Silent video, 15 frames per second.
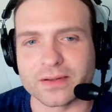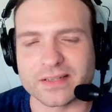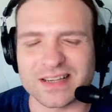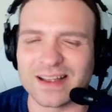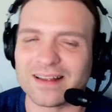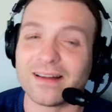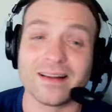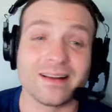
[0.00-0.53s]
It's
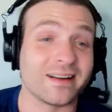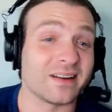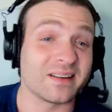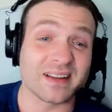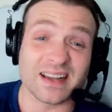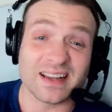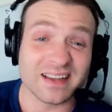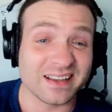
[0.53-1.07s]
like,
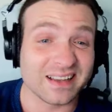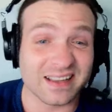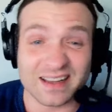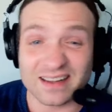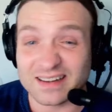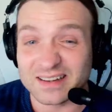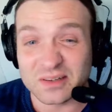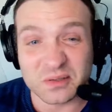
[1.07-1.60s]
okay,
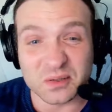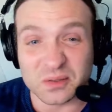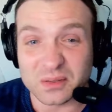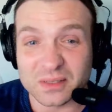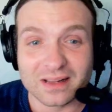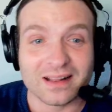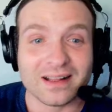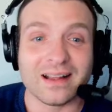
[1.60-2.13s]
yeah,
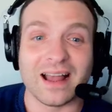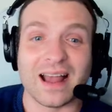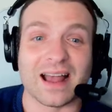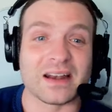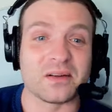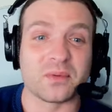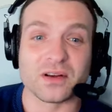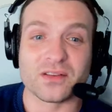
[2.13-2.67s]
cool.
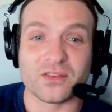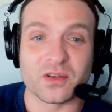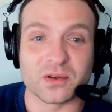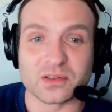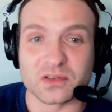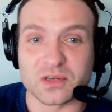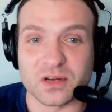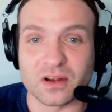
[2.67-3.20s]
And what have you got
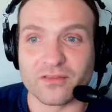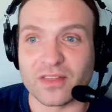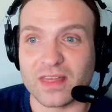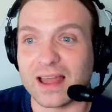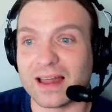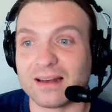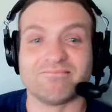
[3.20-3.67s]
to show for that?